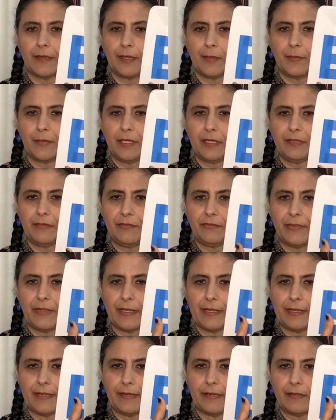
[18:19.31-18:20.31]
I'm not a
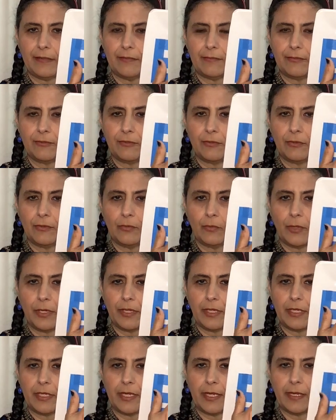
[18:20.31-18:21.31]
fan of where
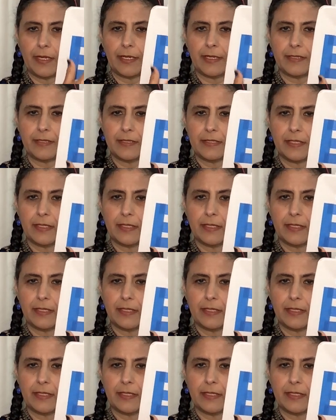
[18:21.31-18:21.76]
the dot is,